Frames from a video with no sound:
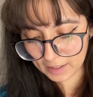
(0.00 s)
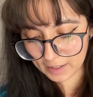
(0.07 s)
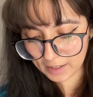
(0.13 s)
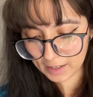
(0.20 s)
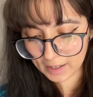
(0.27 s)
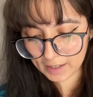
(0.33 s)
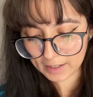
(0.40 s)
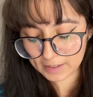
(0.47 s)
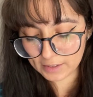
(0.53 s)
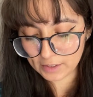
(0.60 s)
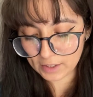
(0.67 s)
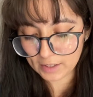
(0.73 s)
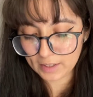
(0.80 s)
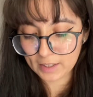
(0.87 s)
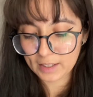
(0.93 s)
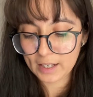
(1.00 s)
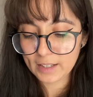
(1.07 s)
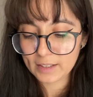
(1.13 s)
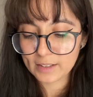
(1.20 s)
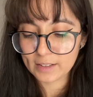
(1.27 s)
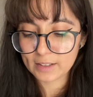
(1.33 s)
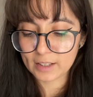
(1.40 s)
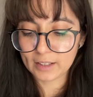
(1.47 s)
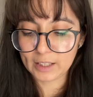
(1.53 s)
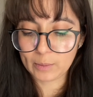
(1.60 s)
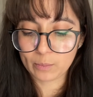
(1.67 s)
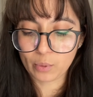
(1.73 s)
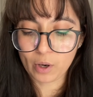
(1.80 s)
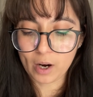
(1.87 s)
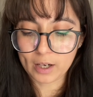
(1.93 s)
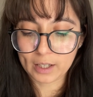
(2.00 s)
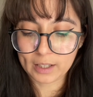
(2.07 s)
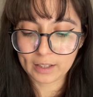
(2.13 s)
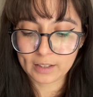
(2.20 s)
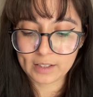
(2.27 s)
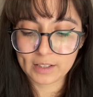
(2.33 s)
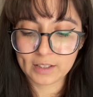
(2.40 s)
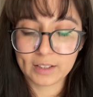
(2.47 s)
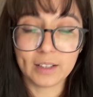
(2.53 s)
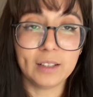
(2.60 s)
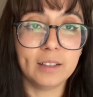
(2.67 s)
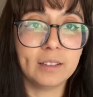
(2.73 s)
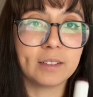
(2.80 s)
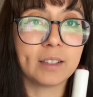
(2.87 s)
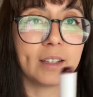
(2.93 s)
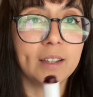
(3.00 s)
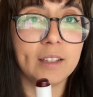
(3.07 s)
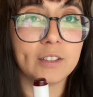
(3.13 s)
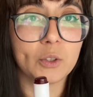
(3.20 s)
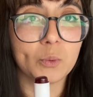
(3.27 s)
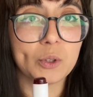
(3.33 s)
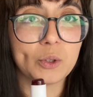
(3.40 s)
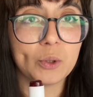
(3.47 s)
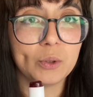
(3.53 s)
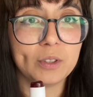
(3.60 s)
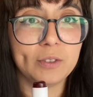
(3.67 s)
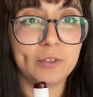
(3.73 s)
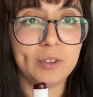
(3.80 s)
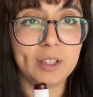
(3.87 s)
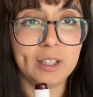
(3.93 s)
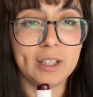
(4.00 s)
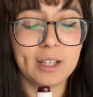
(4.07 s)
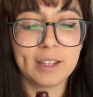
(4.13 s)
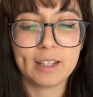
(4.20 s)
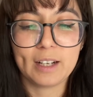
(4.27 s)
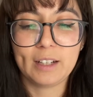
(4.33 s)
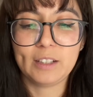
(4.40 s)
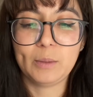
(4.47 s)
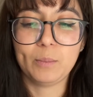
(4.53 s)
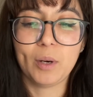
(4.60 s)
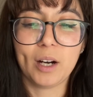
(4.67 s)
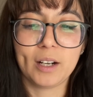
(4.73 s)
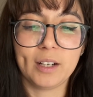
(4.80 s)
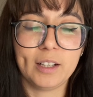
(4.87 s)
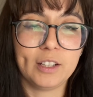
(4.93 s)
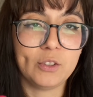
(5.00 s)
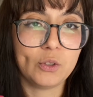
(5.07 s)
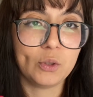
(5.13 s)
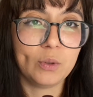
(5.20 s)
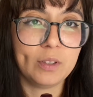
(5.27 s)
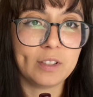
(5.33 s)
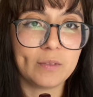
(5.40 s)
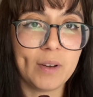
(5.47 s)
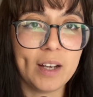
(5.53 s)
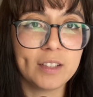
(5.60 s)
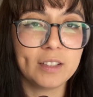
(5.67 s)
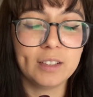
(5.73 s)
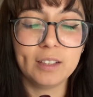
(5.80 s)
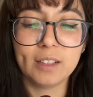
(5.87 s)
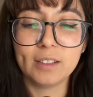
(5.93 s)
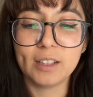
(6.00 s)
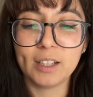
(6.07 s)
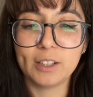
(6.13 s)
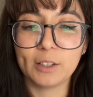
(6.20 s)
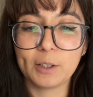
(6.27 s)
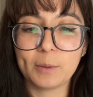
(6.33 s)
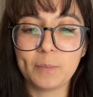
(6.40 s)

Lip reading: And the next lip product is this Ritual Defeat that I depotted into this Vaseline container.